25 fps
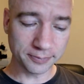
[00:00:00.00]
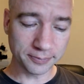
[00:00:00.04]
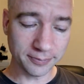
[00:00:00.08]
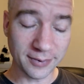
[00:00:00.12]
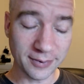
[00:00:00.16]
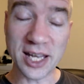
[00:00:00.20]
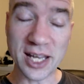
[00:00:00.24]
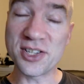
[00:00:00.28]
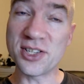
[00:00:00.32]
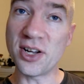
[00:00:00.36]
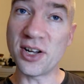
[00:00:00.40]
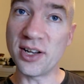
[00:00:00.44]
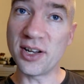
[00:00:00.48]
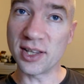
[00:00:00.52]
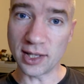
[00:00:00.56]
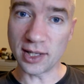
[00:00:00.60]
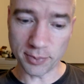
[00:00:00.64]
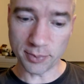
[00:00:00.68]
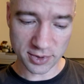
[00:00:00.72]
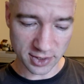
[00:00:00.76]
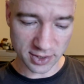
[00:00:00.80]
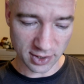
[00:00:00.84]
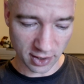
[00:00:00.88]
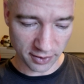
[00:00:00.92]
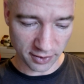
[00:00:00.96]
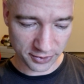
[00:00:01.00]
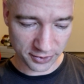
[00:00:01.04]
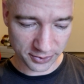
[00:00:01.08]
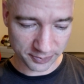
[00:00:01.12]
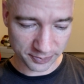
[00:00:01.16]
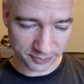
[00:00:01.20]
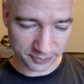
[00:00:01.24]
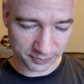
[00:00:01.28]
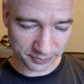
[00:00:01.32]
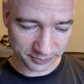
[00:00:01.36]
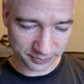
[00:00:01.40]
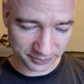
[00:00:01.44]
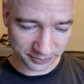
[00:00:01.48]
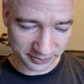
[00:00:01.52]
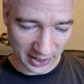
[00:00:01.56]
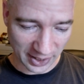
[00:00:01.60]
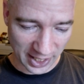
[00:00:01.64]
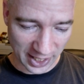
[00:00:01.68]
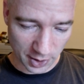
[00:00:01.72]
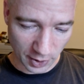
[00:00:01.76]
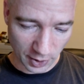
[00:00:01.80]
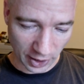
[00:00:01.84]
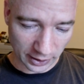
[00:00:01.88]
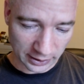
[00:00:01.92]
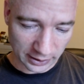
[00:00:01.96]
they're sunning themselves.
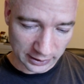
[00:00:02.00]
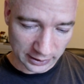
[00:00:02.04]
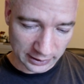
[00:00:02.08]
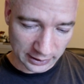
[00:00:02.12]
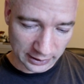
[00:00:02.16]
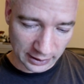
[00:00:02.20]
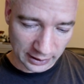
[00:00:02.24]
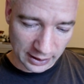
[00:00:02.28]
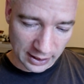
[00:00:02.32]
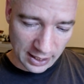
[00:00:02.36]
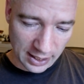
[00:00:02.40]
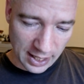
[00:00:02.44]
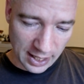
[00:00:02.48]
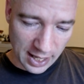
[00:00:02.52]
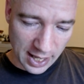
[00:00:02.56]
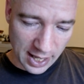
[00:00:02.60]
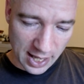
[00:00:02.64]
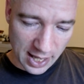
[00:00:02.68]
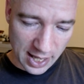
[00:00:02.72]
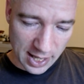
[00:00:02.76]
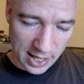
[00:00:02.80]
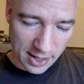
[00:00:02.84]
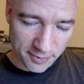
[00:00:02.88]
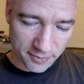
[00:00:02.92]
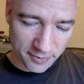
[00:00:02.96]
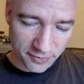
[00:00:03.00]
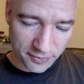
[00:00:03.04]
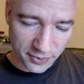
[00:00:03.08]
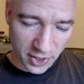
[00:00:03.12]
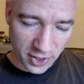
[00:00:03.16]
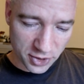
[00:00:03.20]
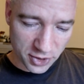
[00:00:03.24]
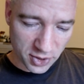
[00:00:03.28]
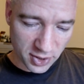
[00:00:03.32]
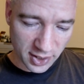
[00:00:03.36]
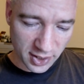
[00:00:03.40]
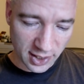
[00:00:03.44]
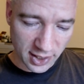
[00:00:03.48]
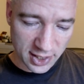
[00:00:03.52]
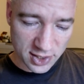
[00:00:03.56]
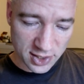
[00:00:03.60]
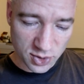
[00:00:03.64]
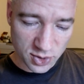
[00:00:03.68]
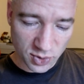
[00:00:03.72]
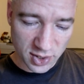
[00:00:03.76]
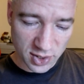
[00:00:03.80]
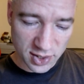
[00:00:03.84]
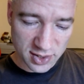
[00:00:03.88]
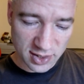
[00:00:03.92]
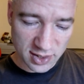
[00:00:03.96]
Anyway. Far to the
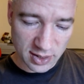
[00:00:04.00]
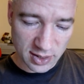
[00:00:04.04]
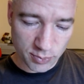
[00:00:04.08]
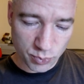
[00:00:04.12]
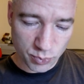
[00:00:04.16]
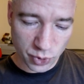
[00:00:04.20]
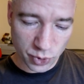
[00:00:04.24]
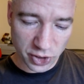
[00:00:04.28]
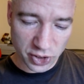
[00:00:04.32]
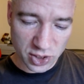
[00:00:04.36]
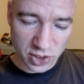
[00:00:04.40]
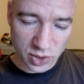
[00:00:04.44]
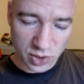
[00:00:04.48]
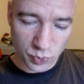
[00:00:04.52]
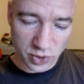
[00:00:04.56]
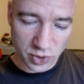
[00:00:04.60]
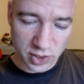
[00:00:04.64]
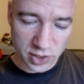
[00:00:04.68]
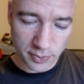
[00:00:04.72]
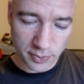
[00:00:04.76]
east, you can see a bridge which